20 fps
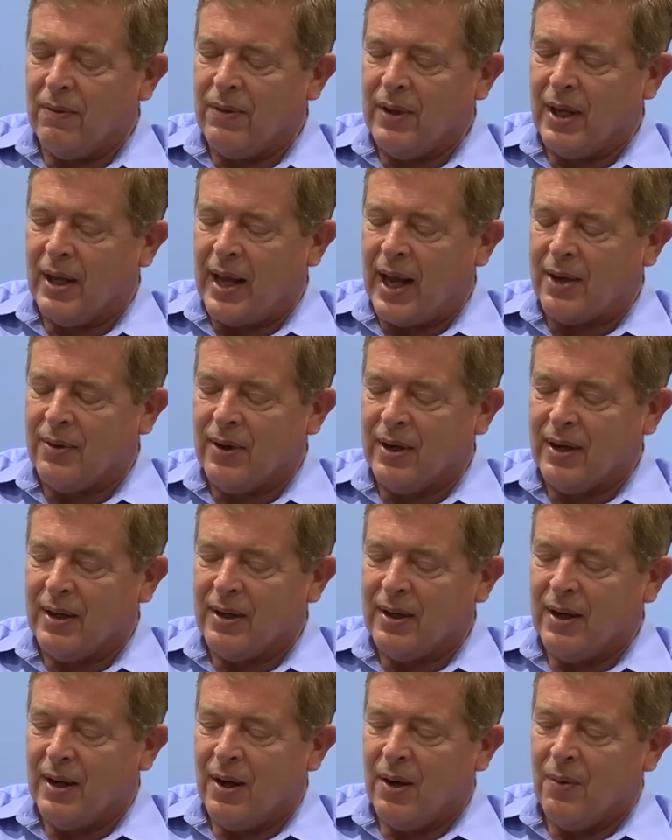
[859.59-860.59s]
the electric.
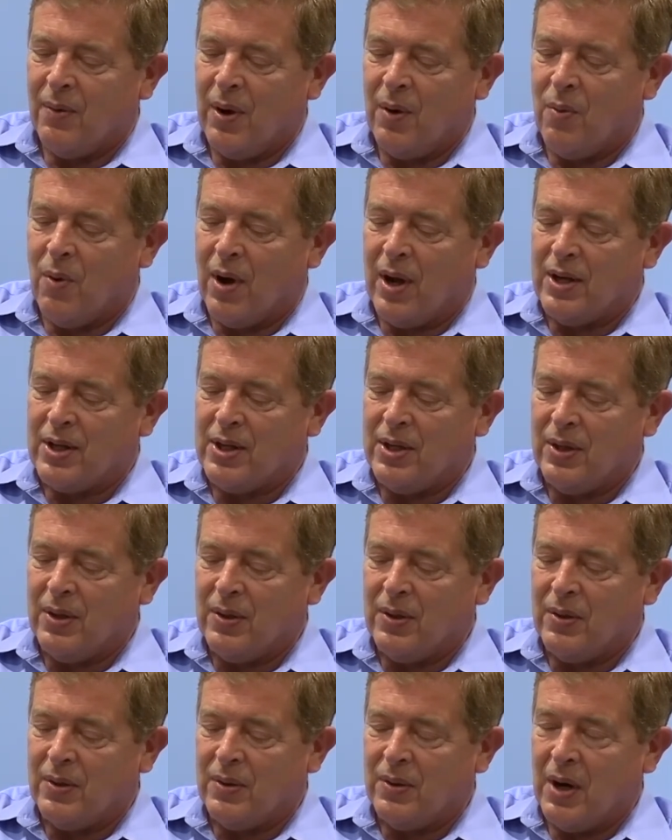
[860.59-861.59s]
We want
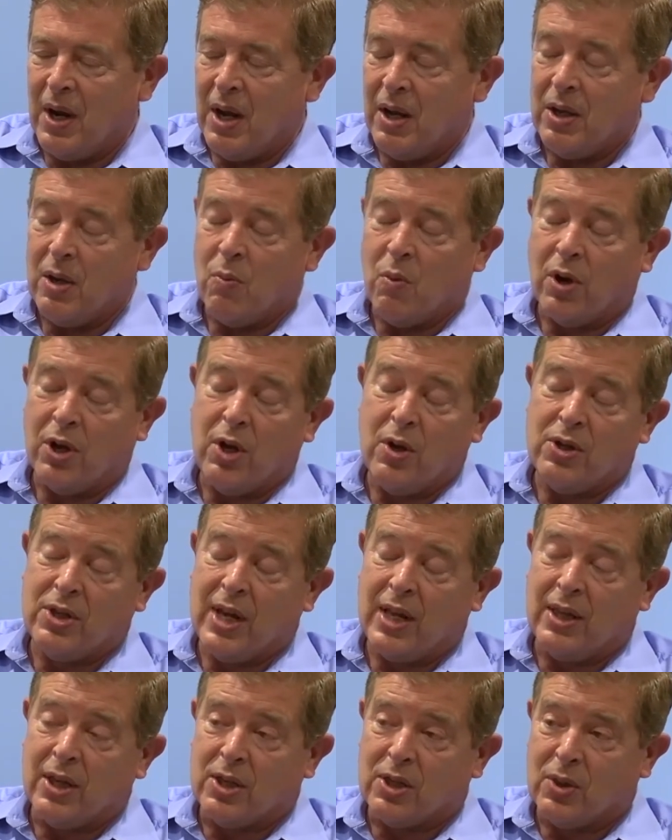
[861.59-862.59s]
to, you
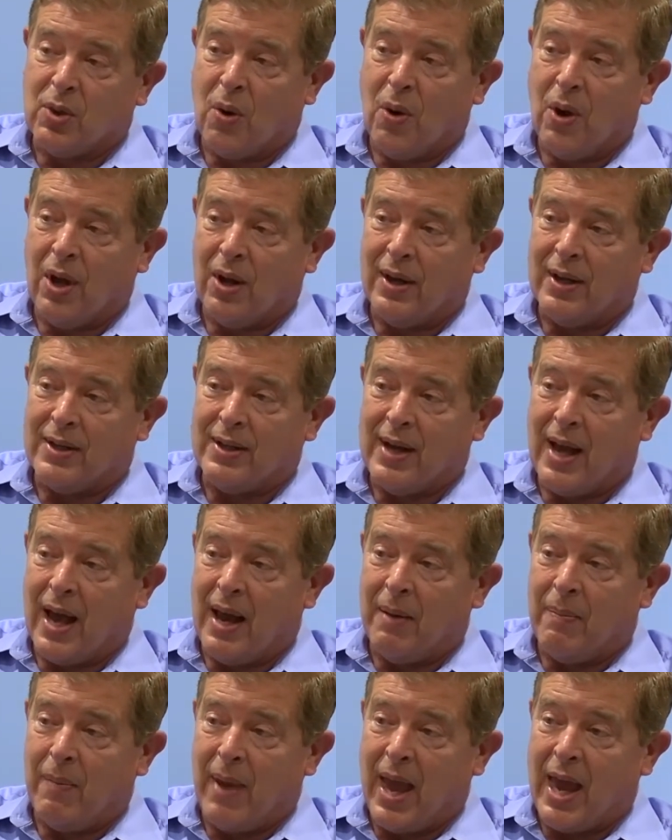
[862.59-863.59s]
said the soil is
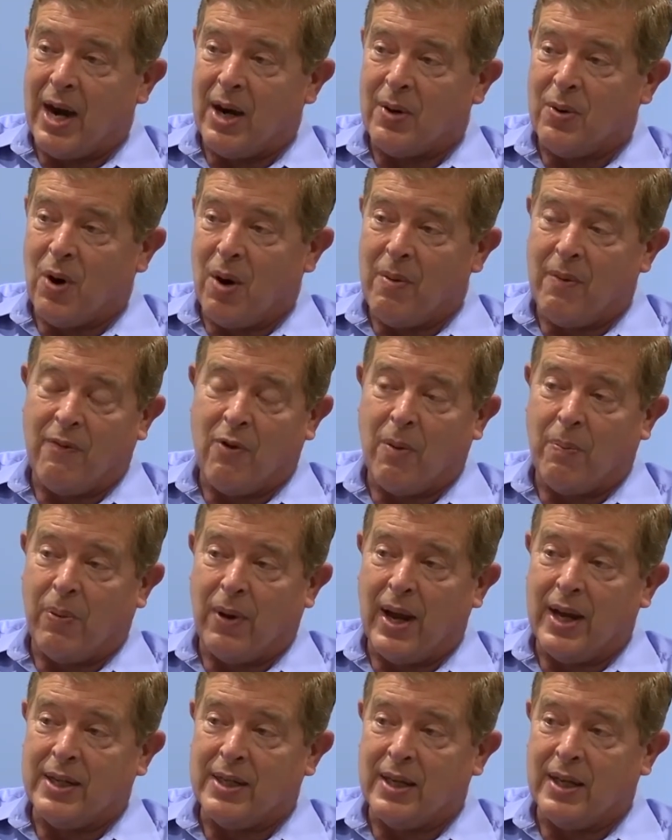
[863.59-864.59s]
not mandatory before
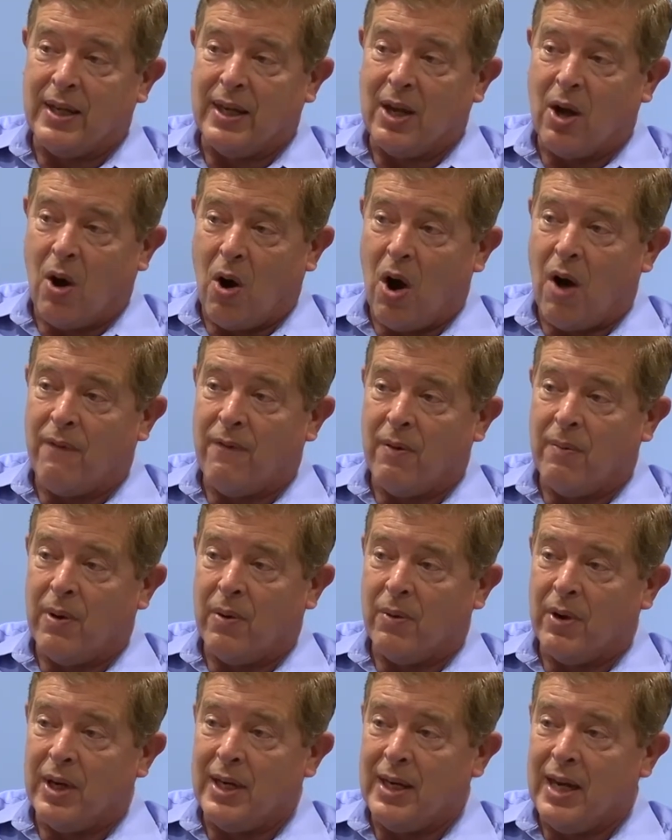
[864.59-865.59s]
placing the offer, but
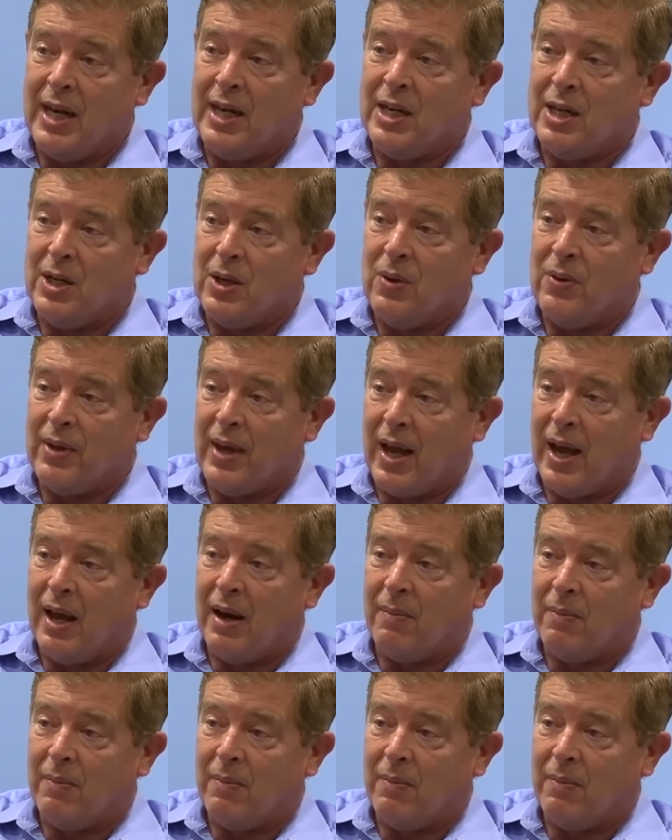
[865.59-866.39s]
we need to do that